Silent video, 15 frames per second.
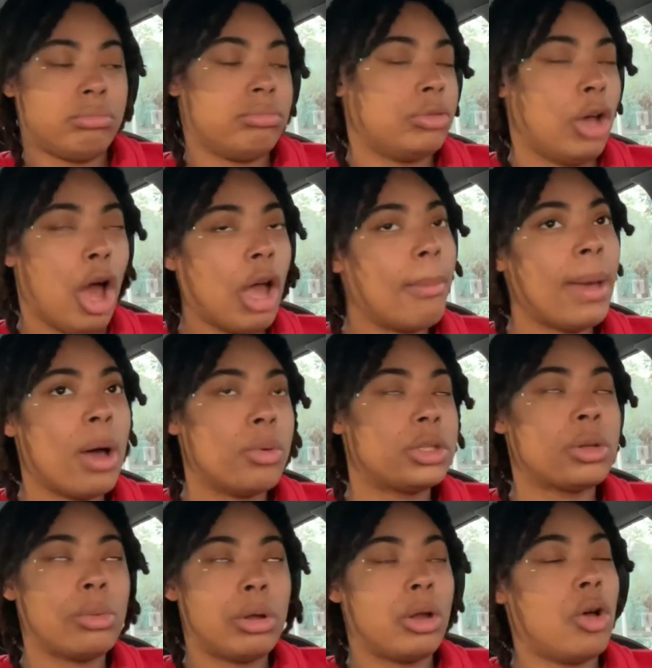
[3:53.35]
Talk about what's
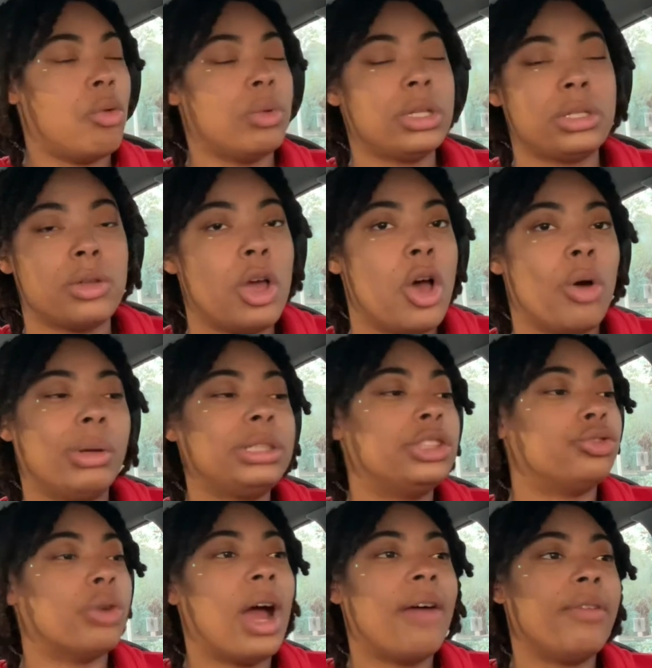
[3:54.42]
going on. What's what's
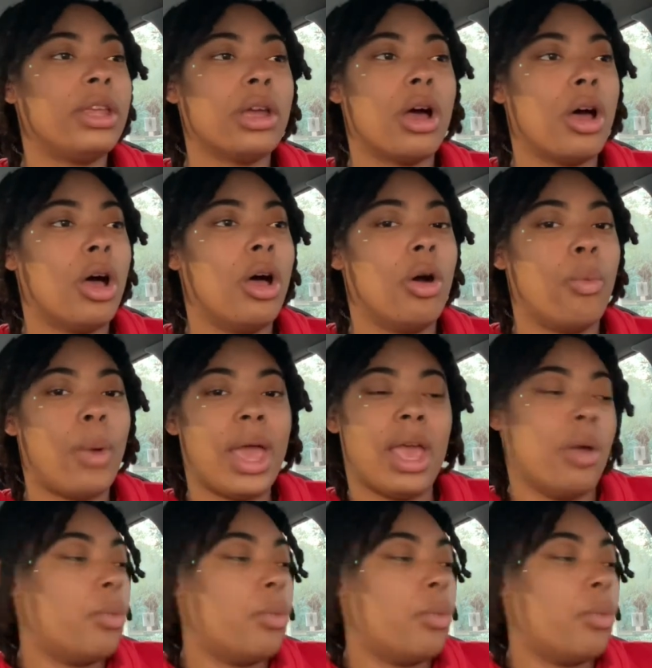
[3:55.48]
driving y'all away?